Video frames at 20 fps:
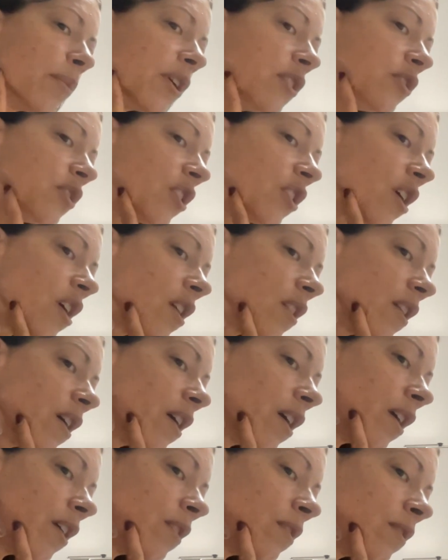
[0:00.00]

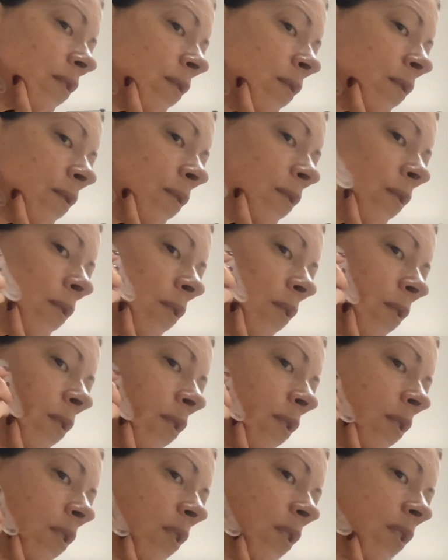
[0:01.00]
Jawline.
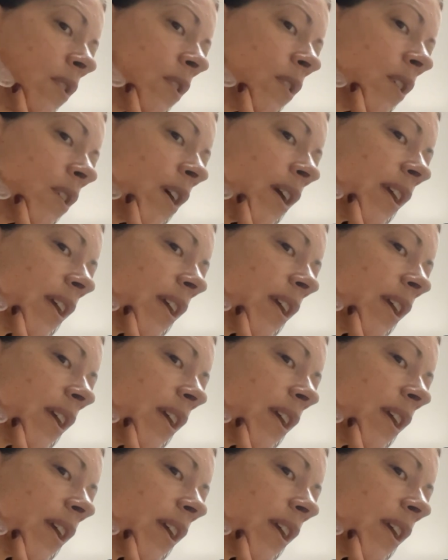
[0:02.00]
I